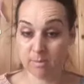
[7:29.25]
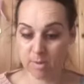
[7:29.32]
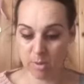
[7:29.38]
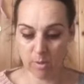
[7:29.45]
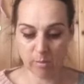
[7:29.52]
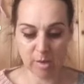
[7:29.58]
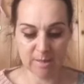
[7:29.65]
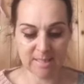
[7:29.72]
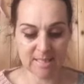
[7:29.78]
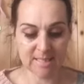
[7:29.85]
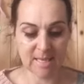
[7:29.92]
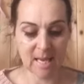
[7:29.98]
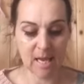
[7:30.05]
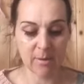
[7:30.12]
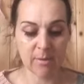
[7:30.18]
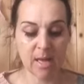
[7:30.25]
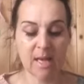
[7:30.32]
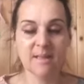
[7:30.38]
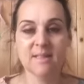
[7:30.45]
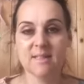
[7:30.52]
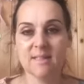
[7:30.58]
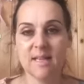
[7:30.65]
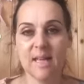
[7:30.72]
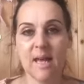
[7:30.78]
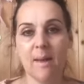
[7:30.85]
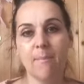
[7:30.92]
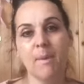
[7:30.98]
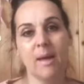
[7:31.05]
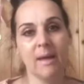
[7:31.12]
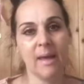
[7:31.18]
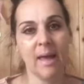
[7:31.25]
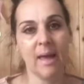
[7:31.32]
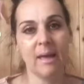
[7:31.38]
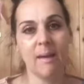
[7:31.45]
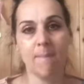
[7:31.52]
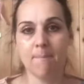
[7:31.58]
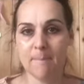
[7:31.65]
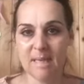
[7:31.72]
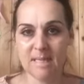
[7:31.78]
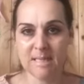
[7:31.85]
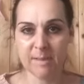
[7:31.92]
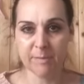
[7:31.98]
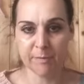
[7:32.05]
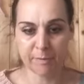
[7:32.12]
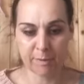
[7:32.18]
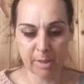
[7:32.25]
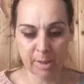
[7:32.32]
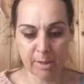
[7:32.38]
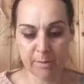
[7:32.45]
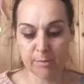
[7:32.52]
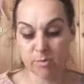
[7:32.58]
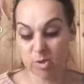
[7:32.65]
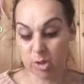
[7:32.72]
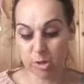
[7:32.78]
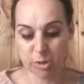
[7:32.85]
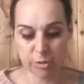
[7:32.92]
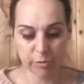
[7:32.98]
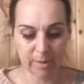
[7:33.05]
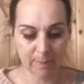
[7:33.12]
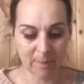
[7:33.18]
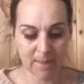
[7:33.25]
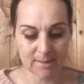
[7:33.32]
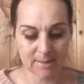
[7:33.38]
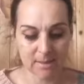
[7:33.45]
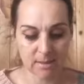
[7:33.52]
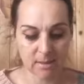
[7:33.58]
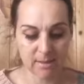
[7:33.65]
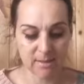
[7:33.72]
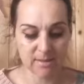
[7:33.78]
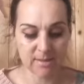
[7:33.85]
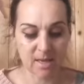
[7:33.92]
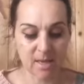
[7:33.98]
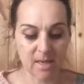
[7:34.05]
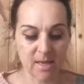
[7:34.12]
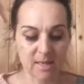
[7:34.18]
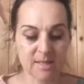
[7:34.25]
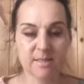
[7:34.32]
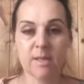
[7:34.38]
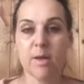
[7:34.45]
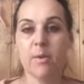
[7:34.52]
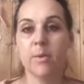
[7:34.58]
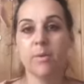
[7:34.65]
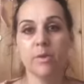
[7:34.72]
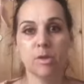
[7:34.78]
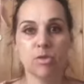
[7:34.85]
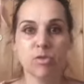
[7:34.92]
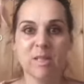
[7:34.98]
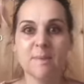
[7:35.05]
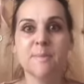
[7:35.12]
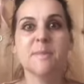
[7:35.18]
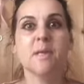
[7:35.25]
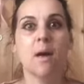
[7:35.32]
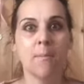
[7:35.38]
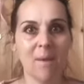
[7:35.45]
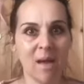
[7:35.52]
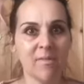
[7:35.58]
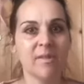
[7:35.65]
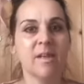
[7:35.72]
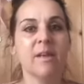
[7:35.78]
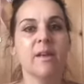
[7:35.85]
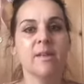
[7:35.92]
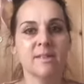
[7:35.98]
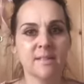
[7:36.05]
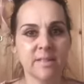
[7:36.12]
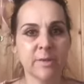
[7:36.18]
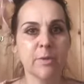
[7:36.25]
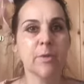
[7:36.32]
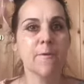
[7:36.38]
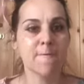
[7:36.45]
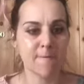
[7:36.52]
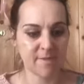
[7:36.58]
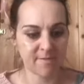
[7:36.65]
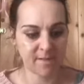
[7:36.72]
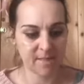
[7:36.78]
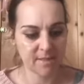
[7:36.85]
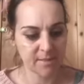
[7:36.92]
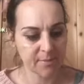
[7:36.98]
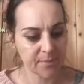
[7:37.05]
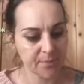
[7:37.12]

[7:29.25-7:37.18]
So I wrote it down. And CM, again, medium flow, 2 to 3 panty liners. So the dreams I'm having are still vivid.